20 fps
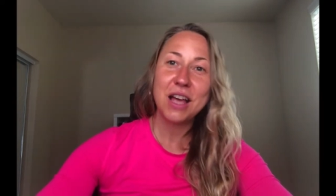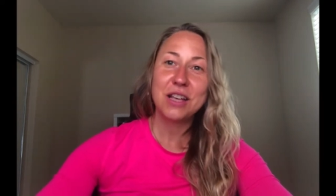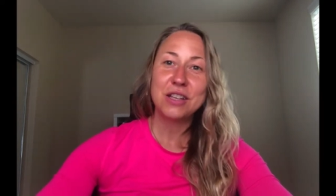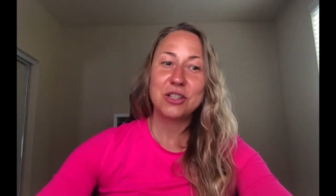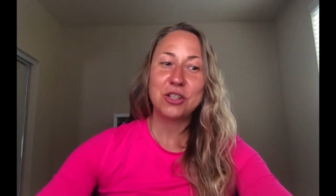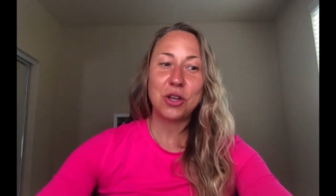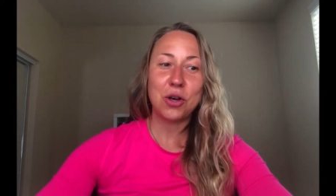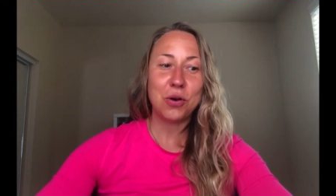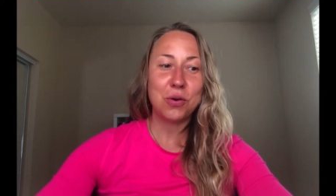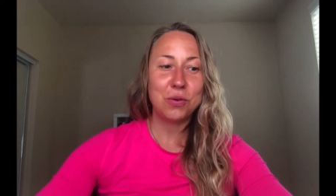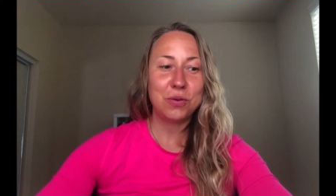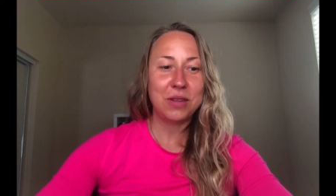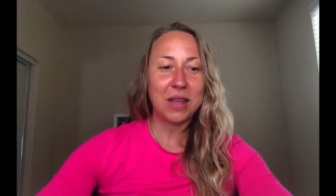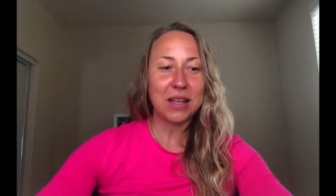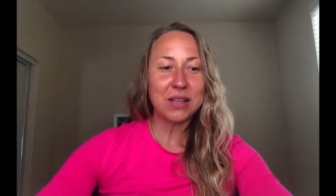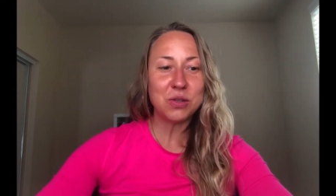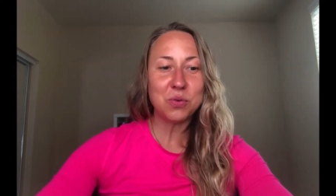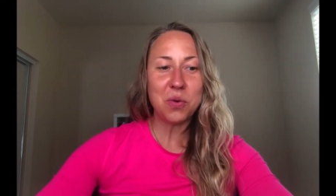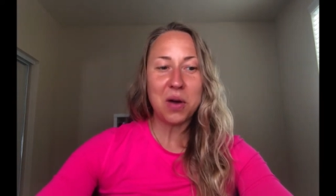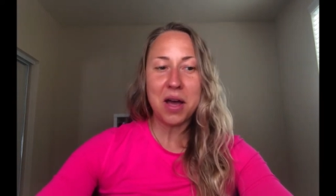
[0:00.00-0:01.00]
So
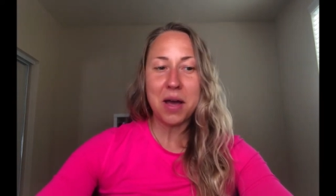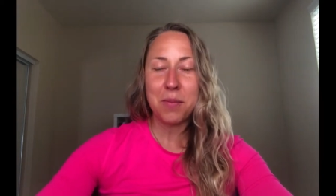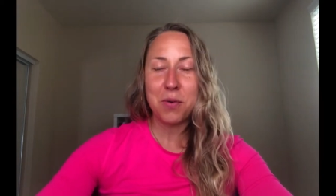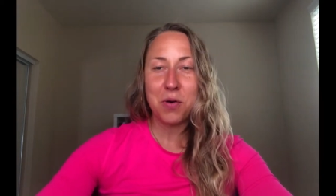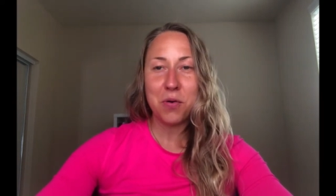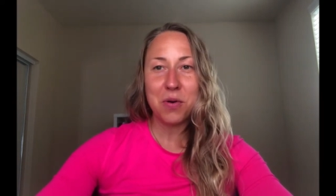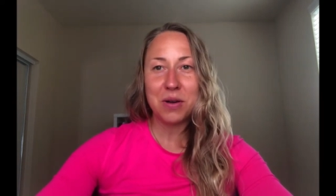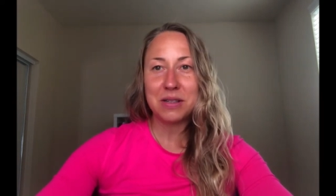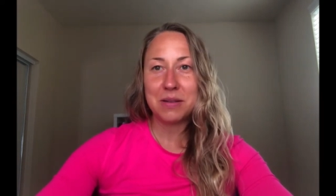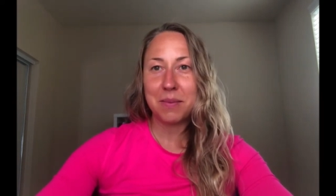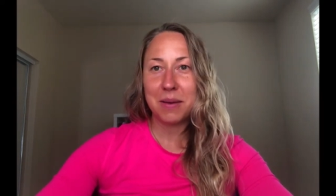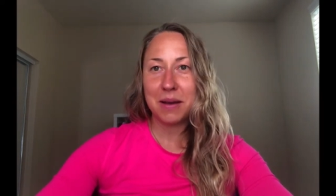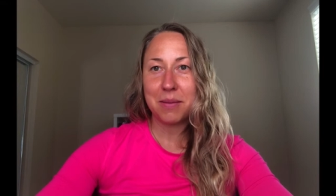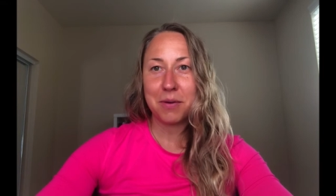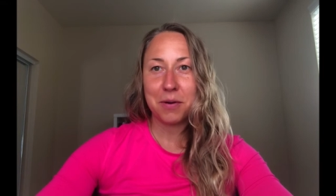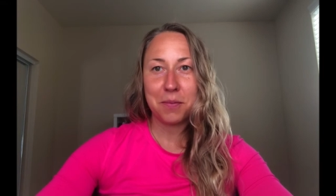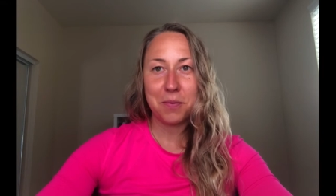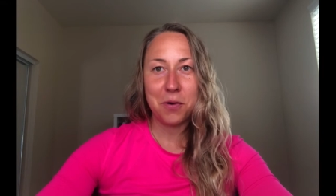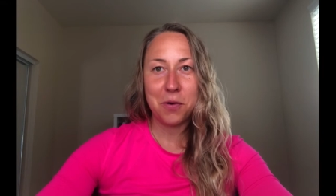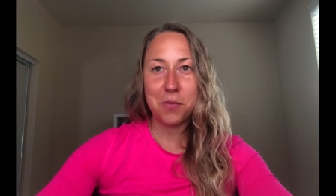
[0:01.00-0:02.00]
that's why I'm always a big
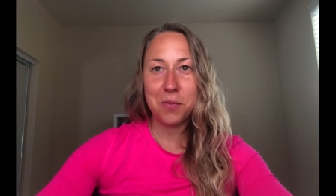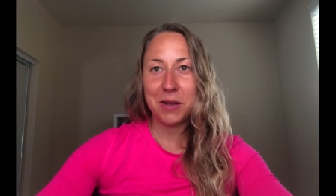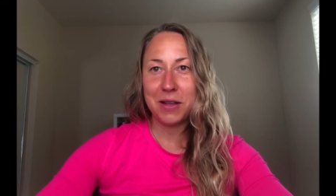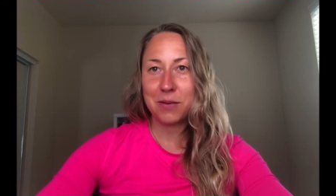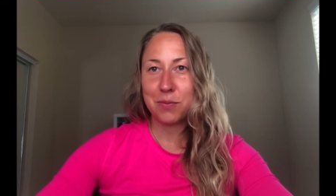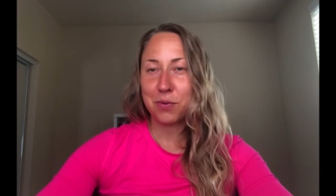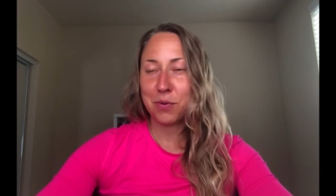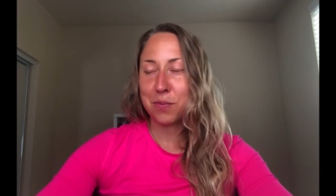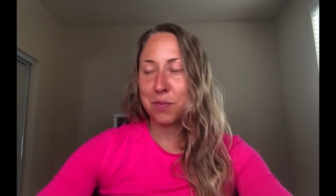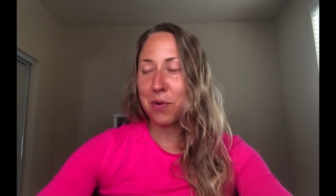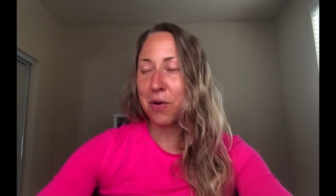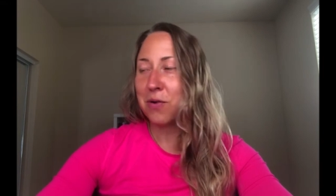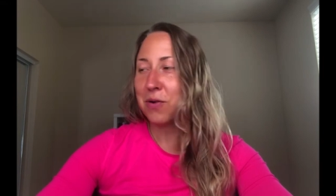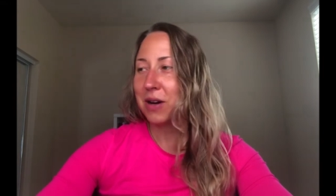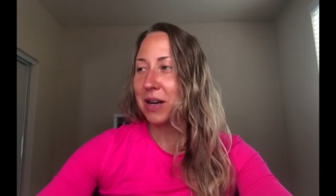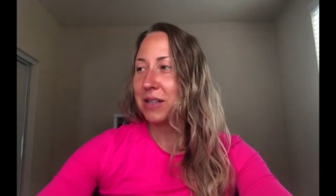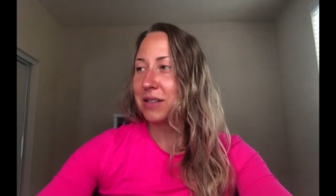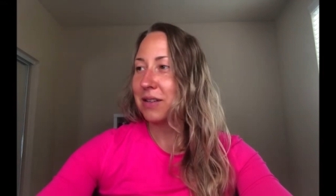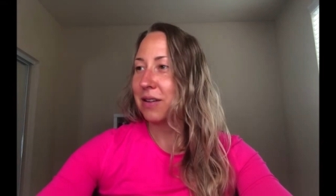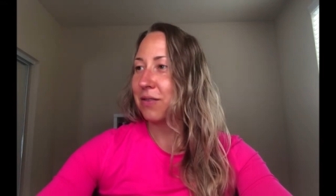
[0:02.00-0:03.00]
proponent,
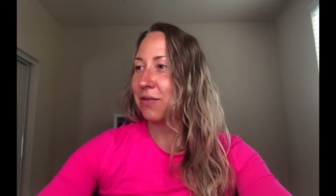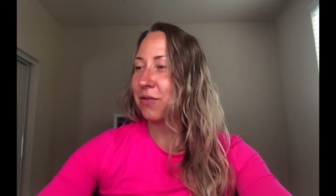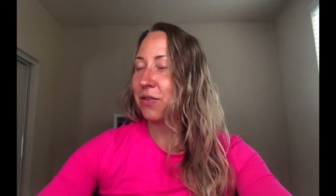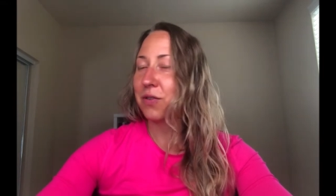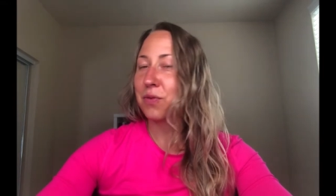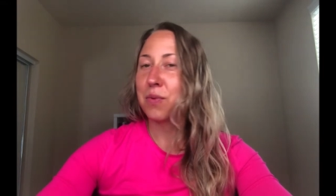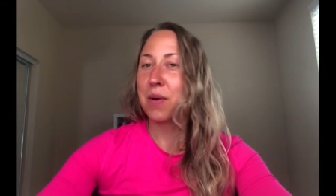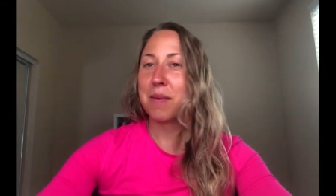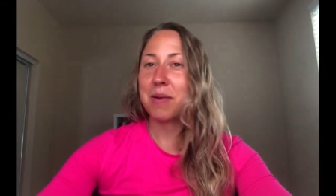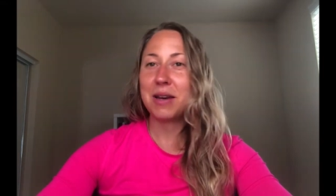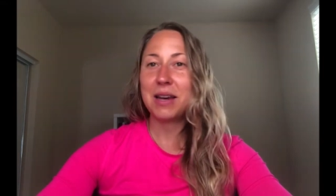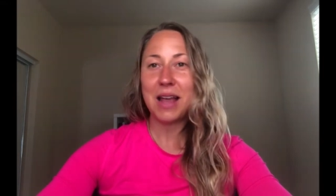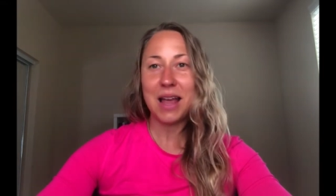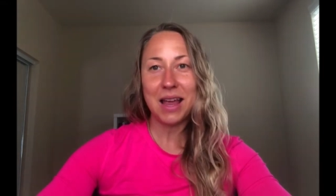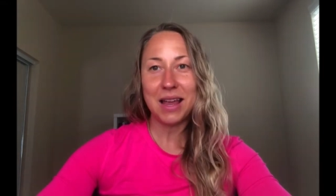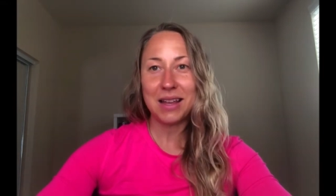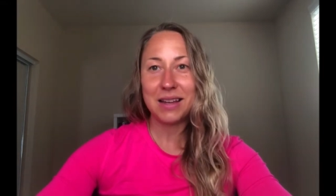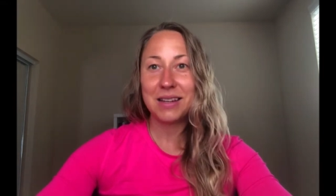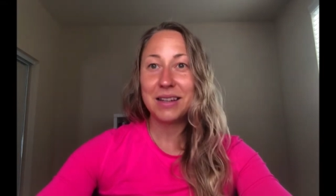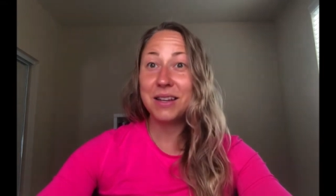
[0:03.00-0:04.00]
proponent for women,
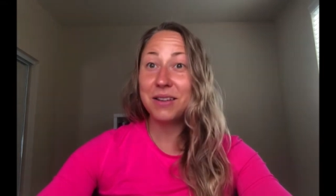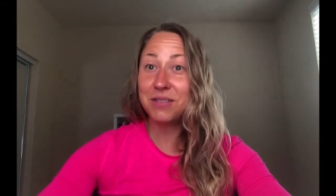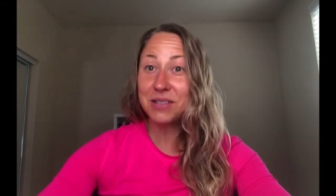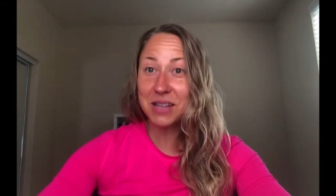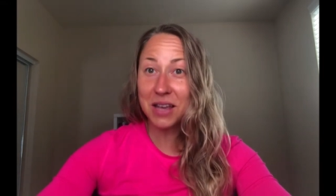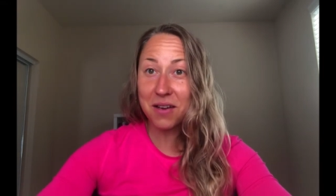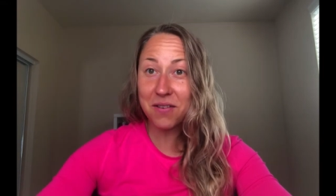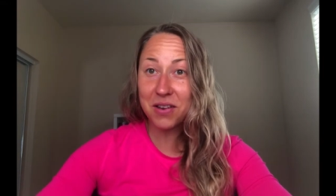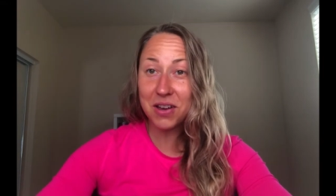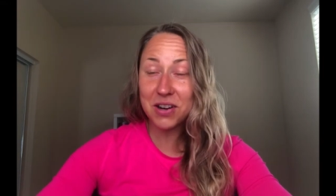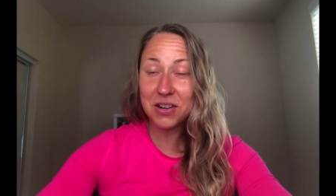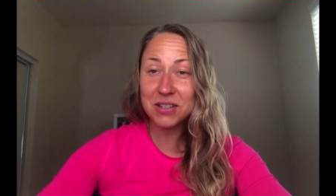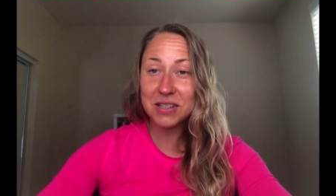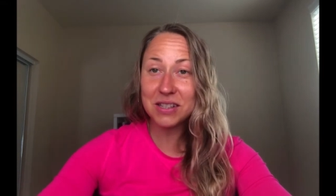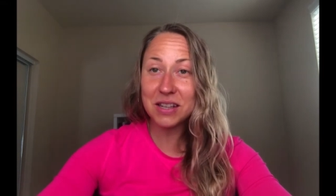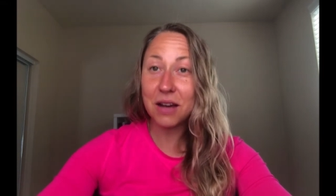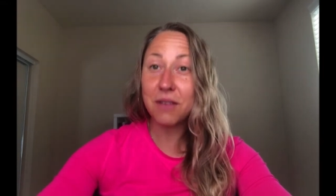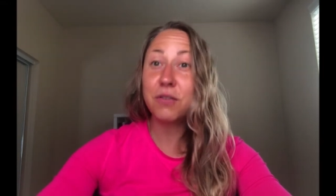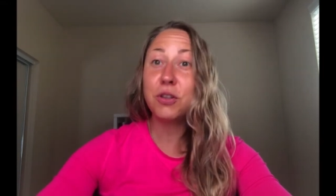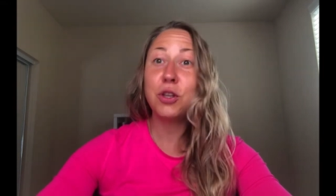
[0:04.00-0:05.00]
hey, lift heavier
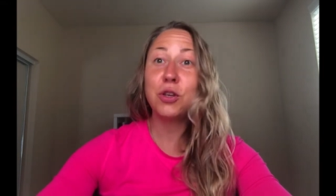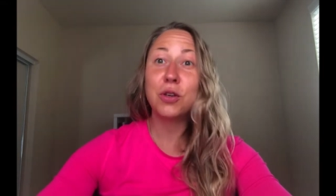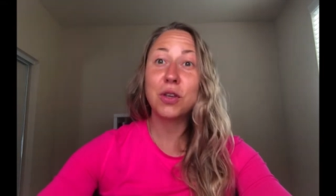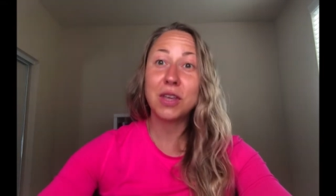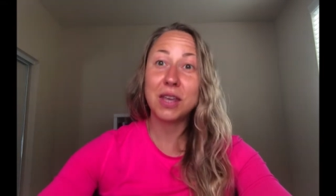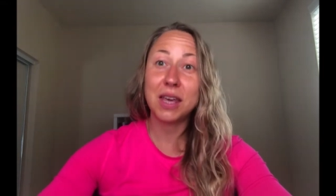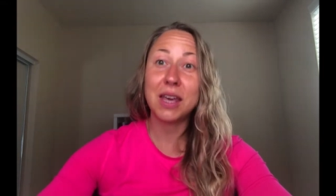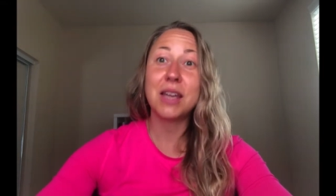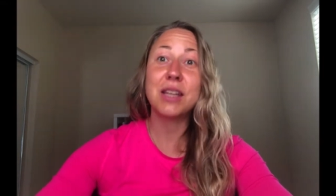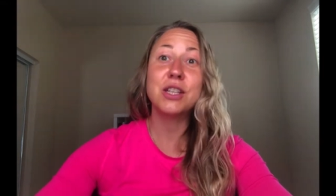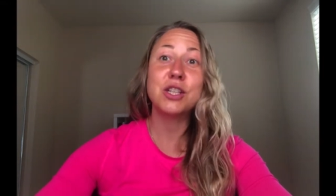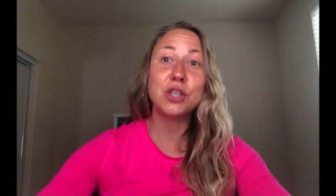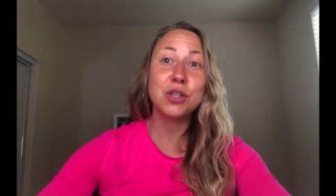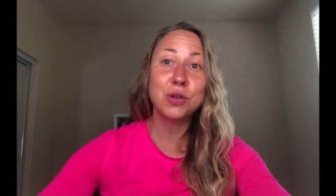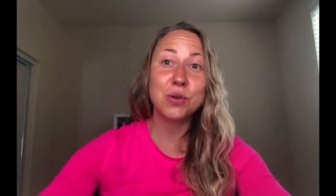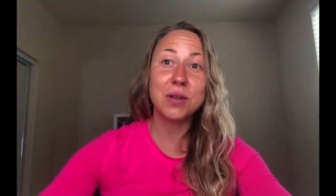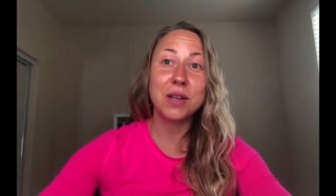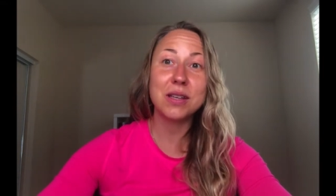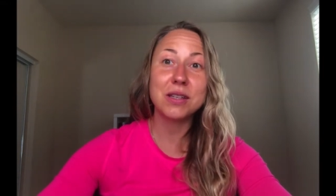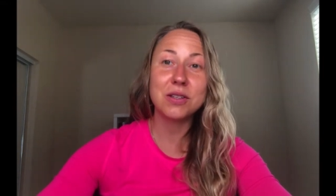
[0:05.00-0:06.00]
stuff. You can
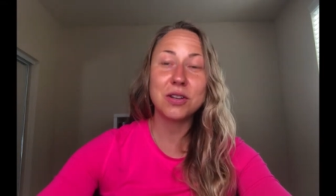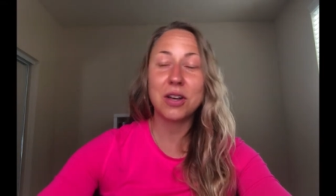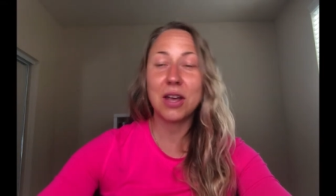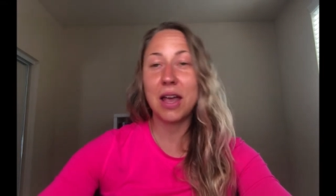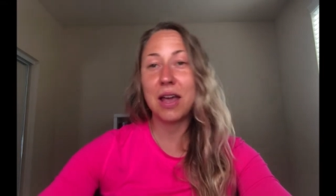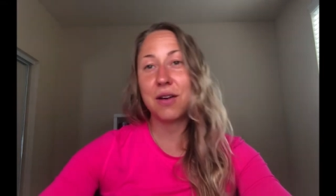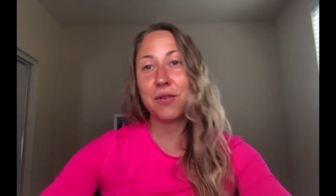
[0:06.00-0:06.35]
do this, okay?